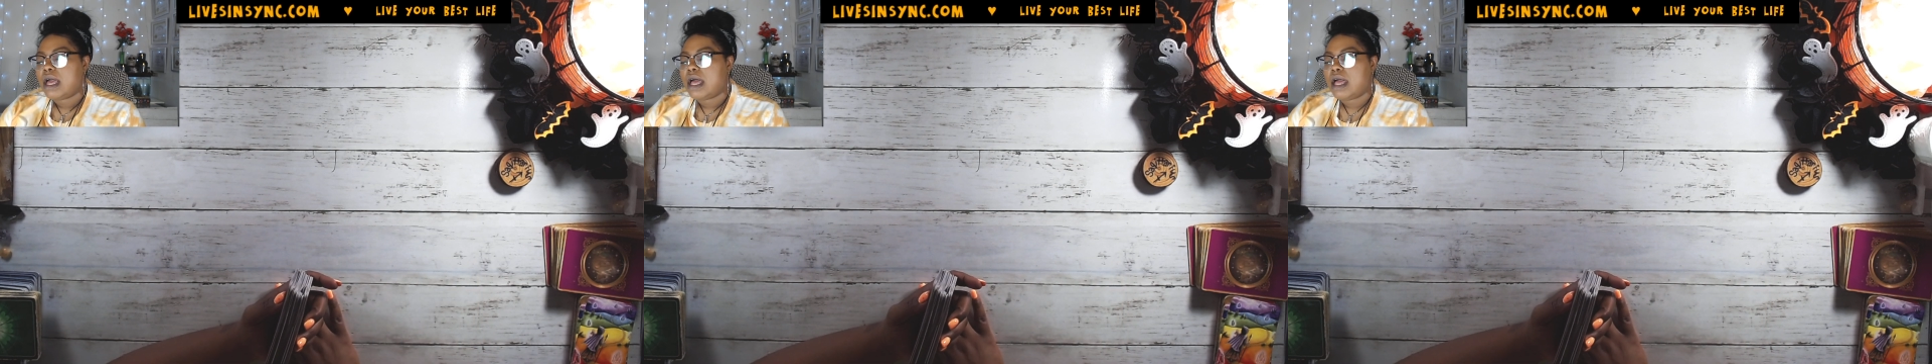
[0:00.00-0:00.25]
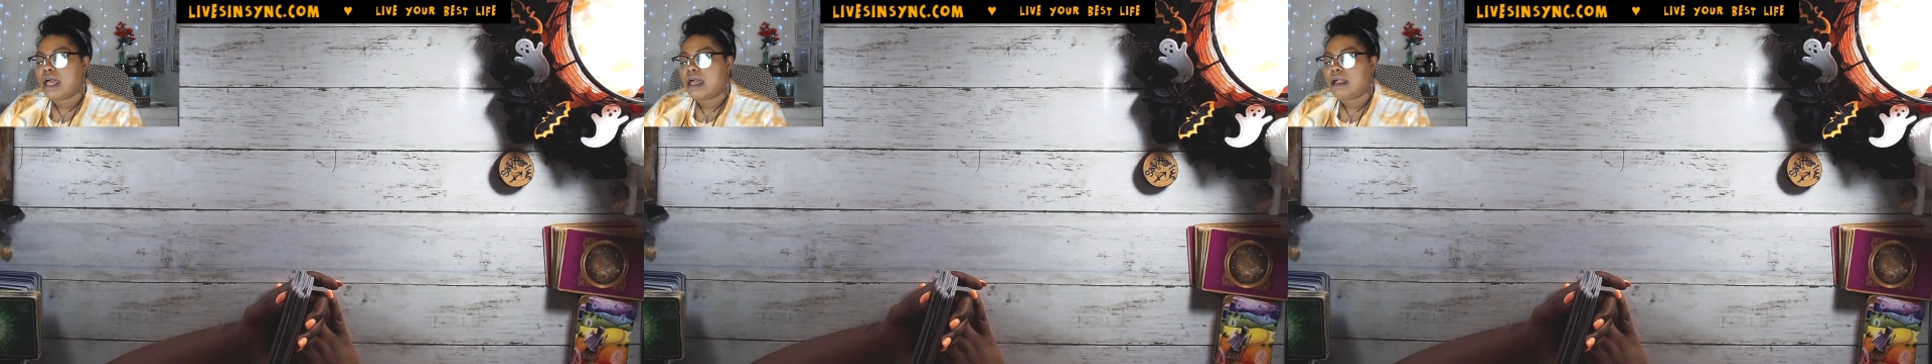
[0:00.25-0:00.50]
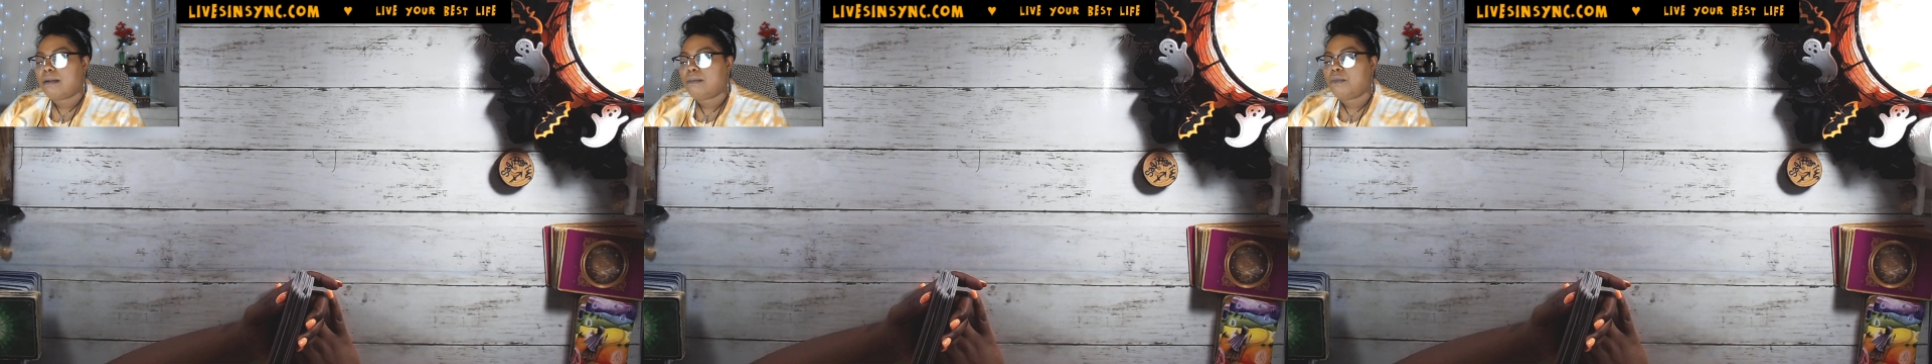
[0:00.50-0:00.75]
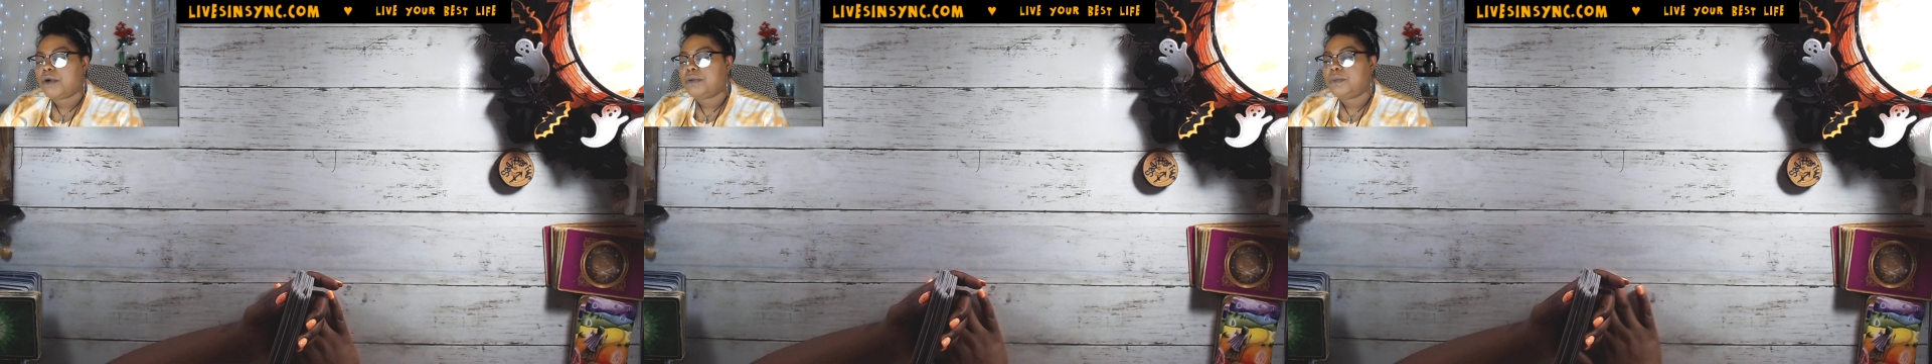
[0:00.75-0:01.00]

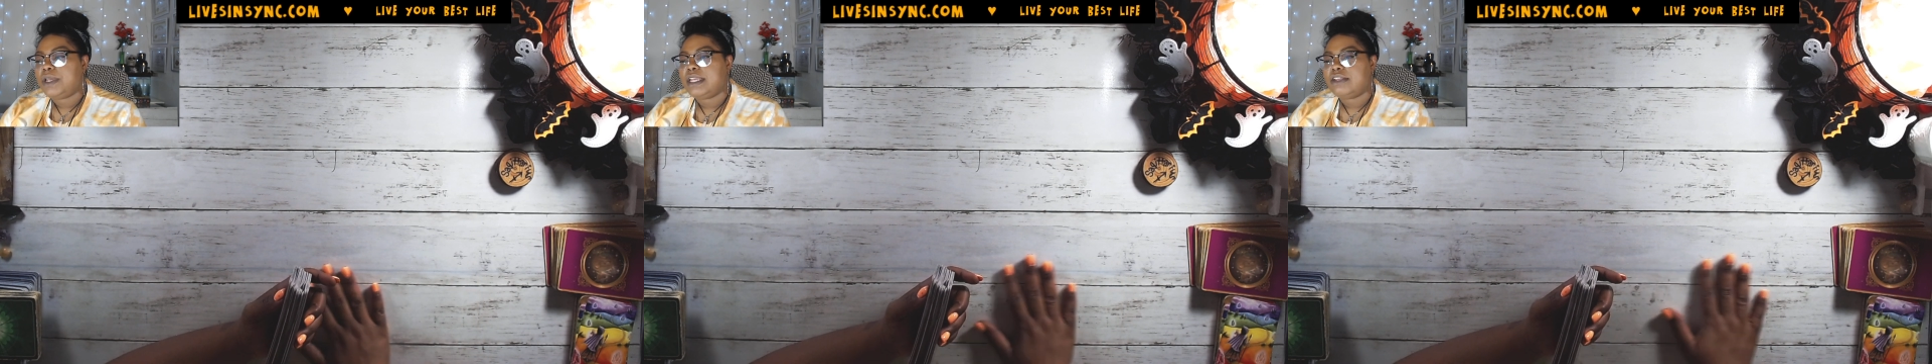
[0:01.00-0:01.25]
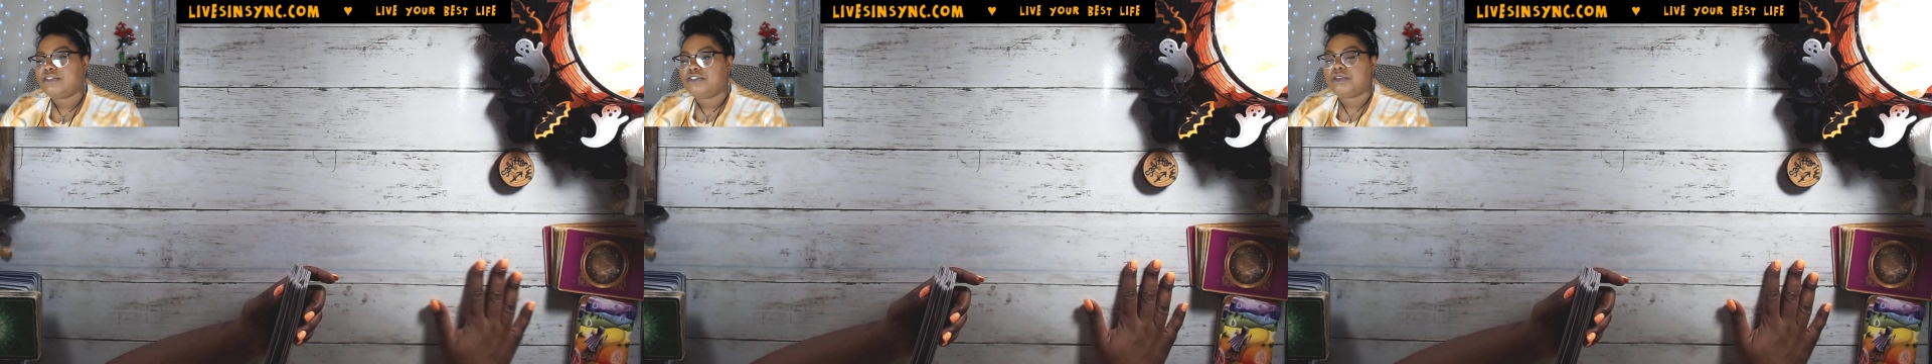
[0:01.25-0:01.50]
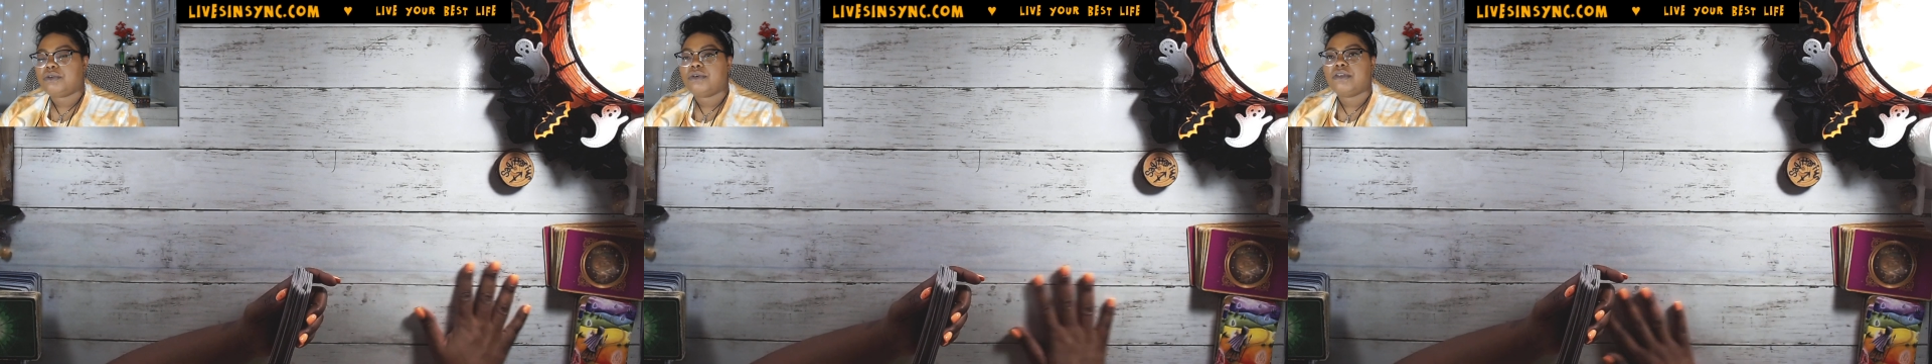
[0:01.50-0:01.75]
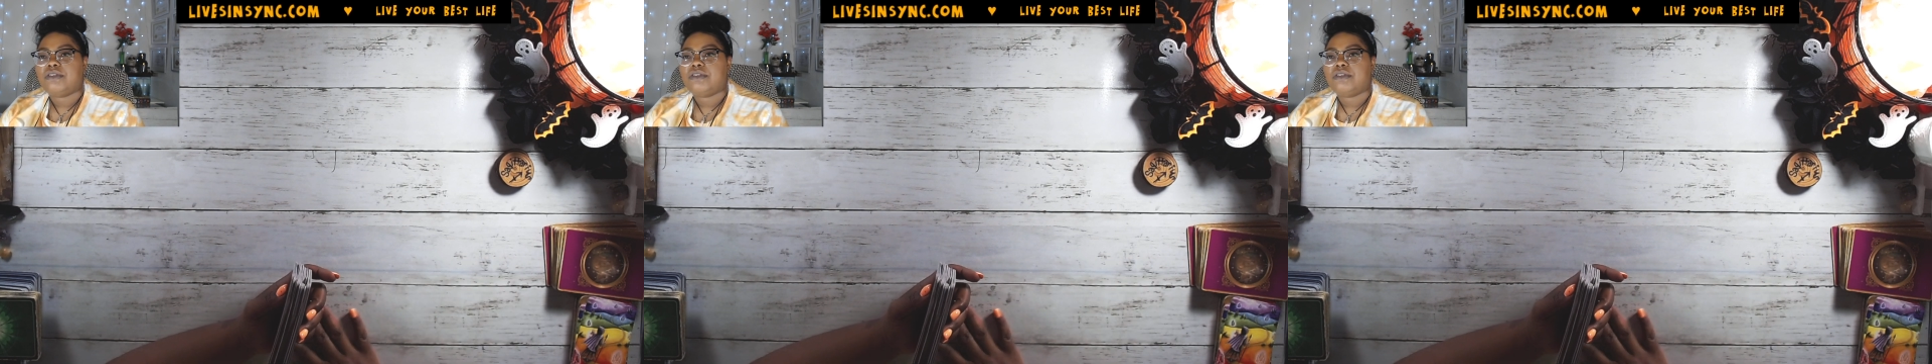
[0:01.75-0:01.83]
um, one week is generals,